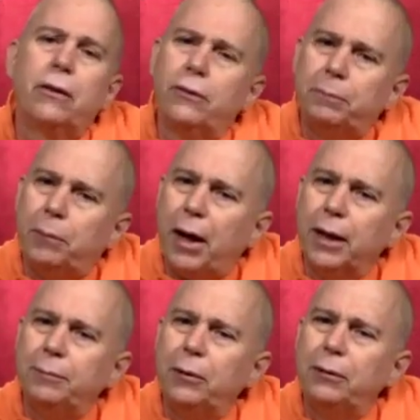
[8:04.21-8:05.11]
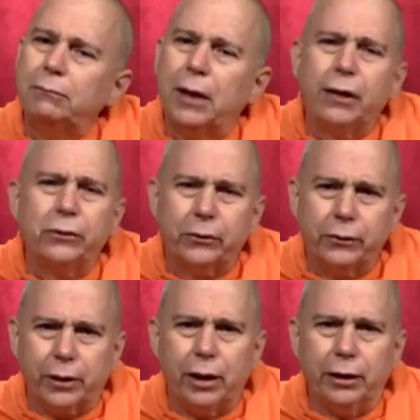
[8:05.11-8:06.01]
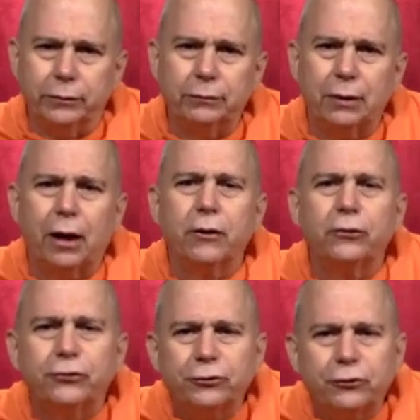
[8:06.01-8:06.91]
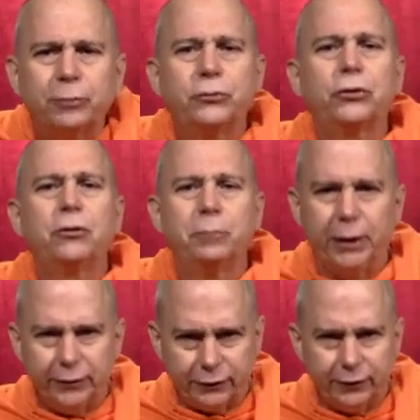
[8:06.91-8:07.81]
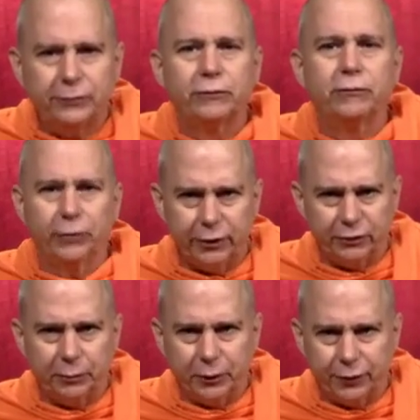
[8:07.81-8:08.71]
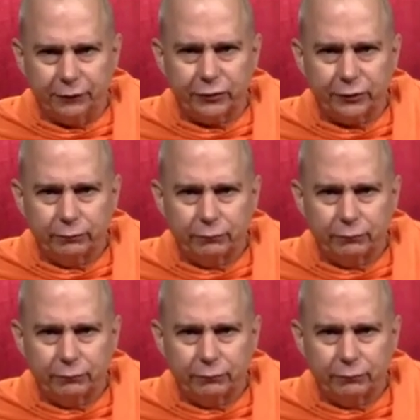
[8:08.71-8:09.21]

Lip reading: The Bible and the Quran are the scriptural bases for these beliefs,